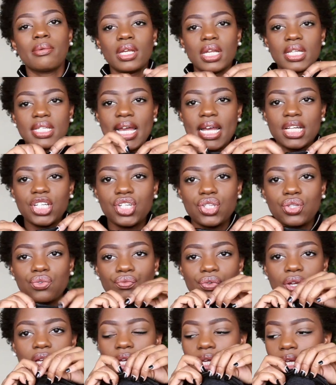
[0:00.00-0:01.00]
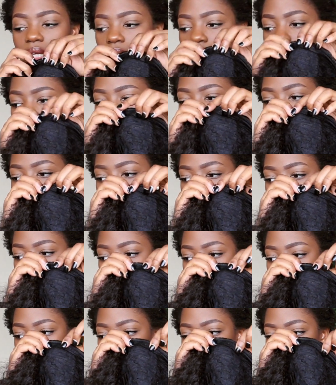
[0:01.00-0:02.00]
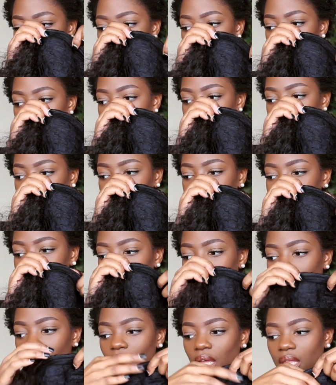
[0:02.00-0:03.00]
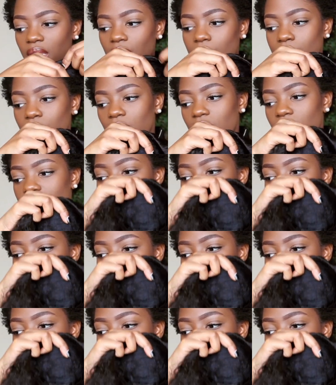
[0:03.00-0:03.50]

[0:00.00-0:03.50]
I'm going to attach 3 right along here, and then I'm going to